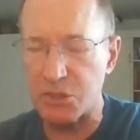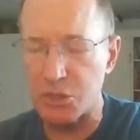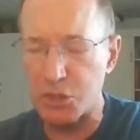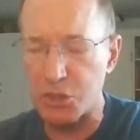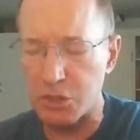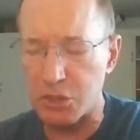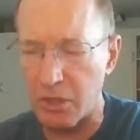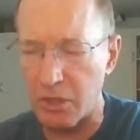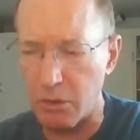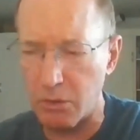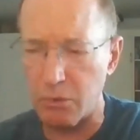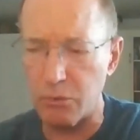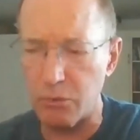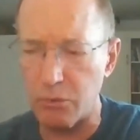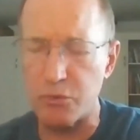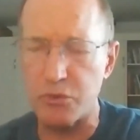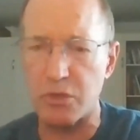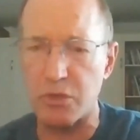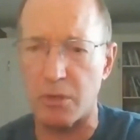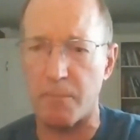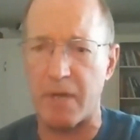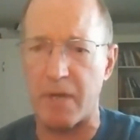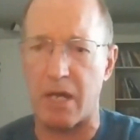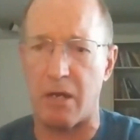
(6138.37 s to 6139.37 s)
huge
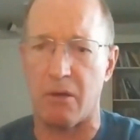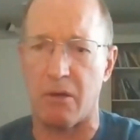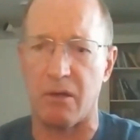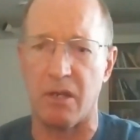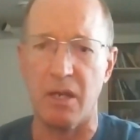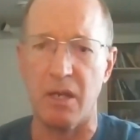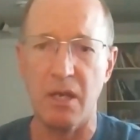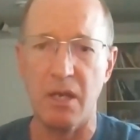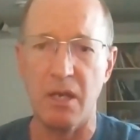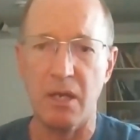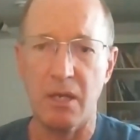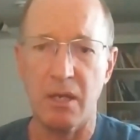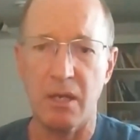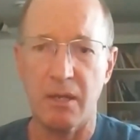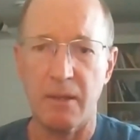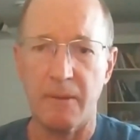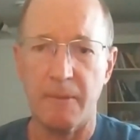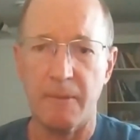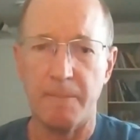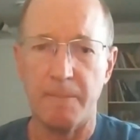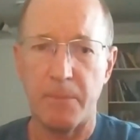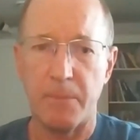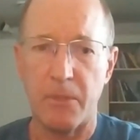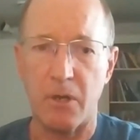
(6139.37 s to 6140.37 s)
amount
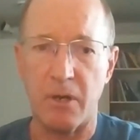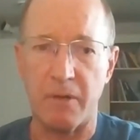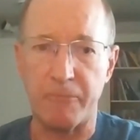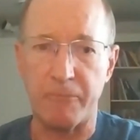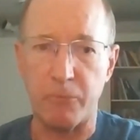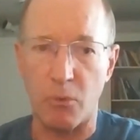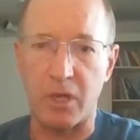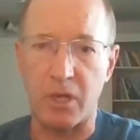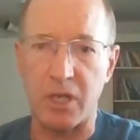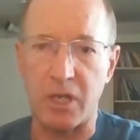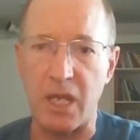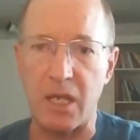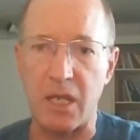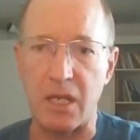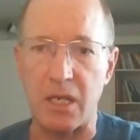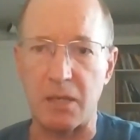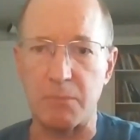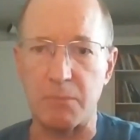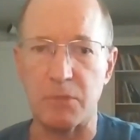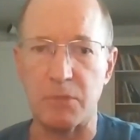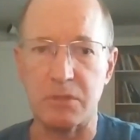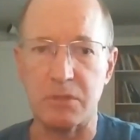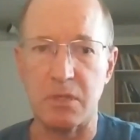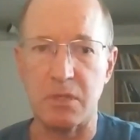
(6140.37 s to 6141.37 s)
of organic
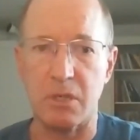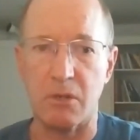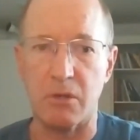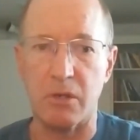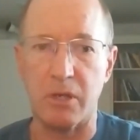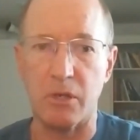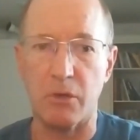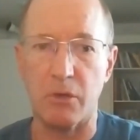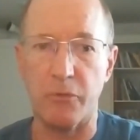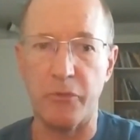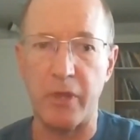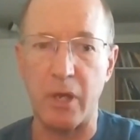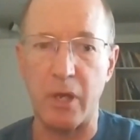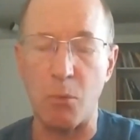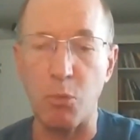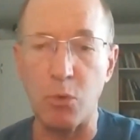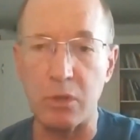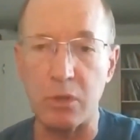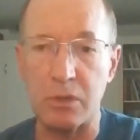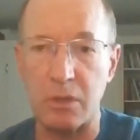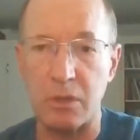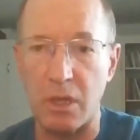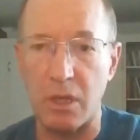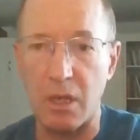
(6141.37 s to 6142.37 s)
material that
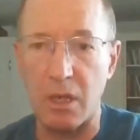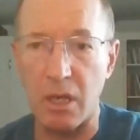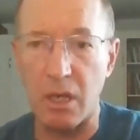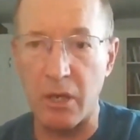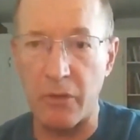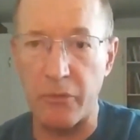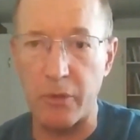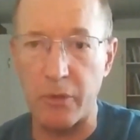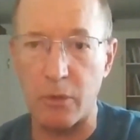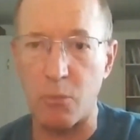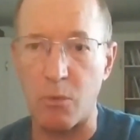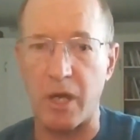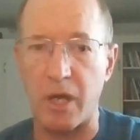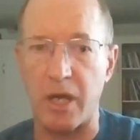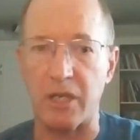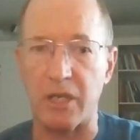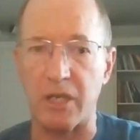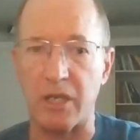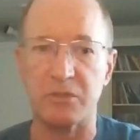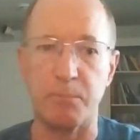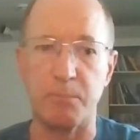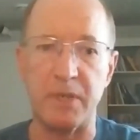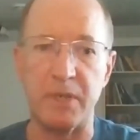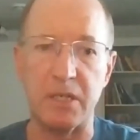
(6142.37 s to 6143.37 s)
wouldn't
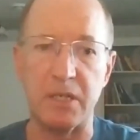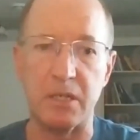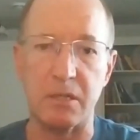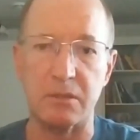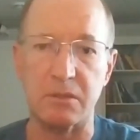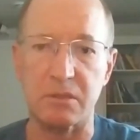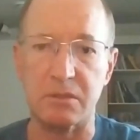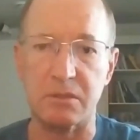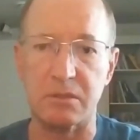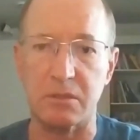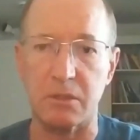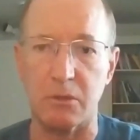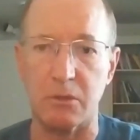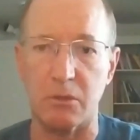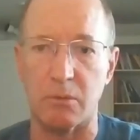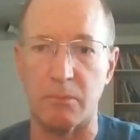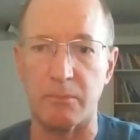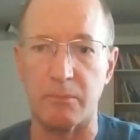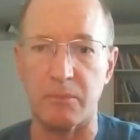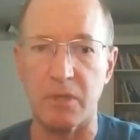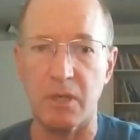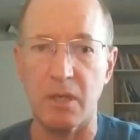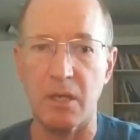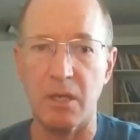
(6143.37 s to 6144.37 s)
otherwise be
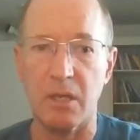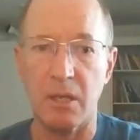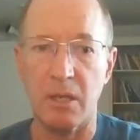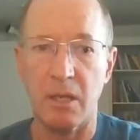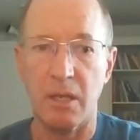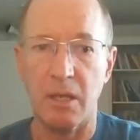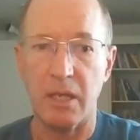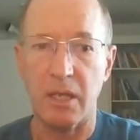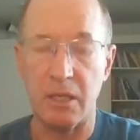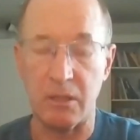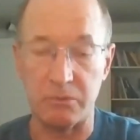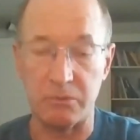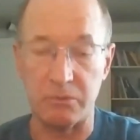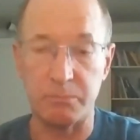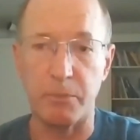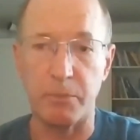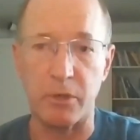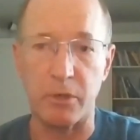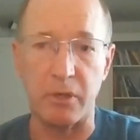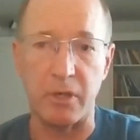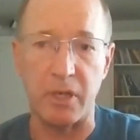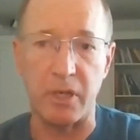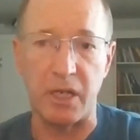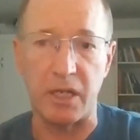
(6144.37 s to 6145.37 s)
consumed is
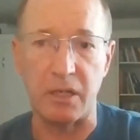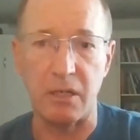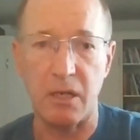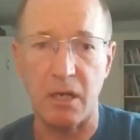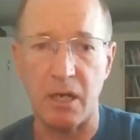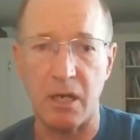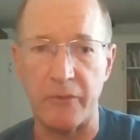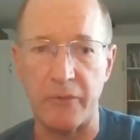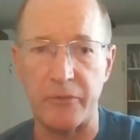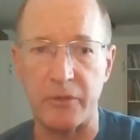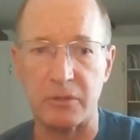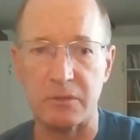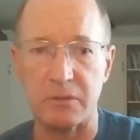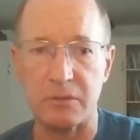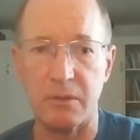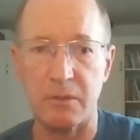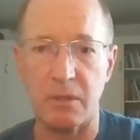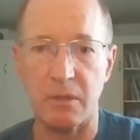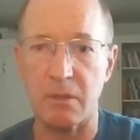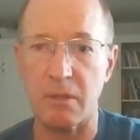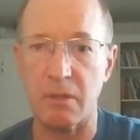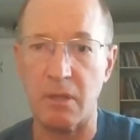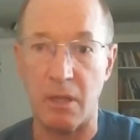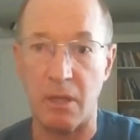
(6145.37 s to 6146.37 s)
burning on
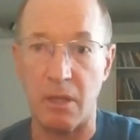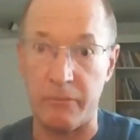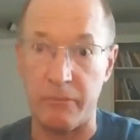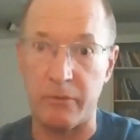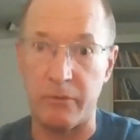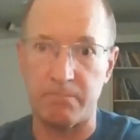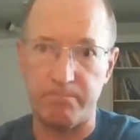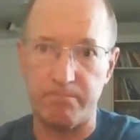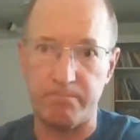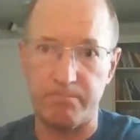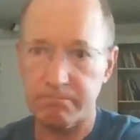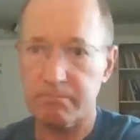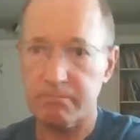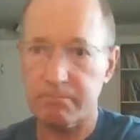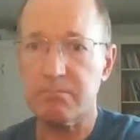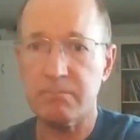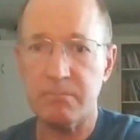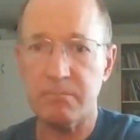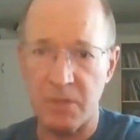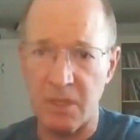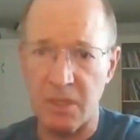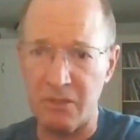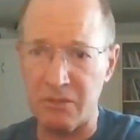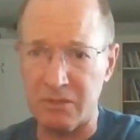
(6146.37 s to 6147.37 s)
the
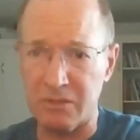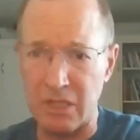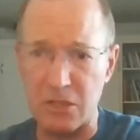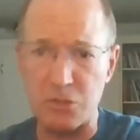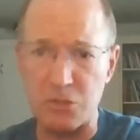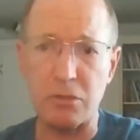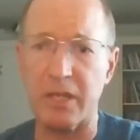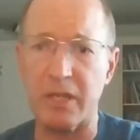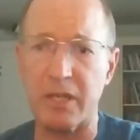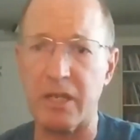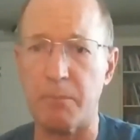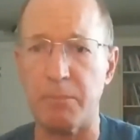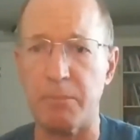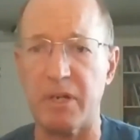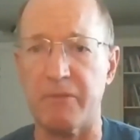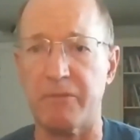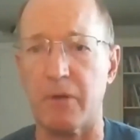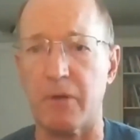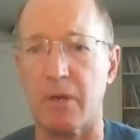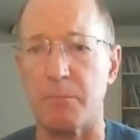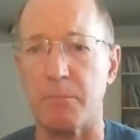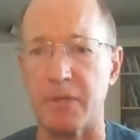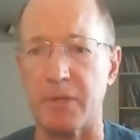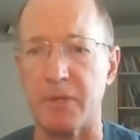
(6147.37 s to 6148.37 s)
essentially above
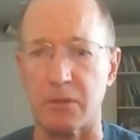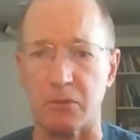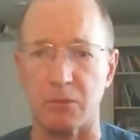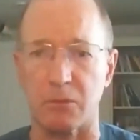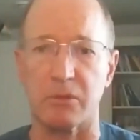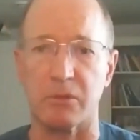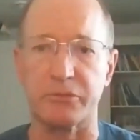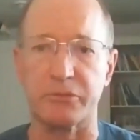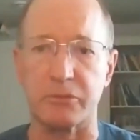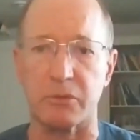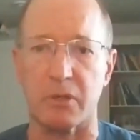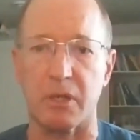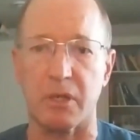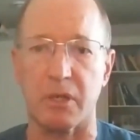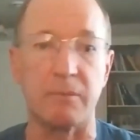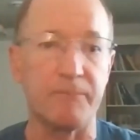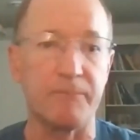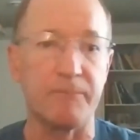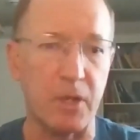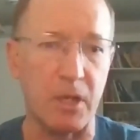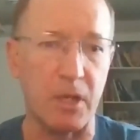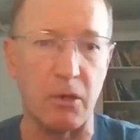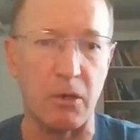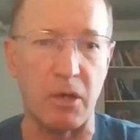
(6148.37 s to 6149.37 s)
our mineral soil.
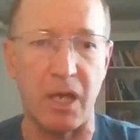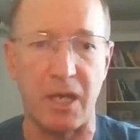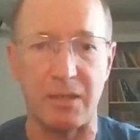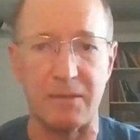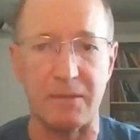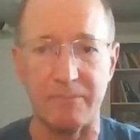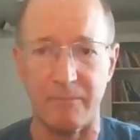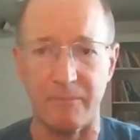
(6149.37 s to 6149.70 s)
Okay.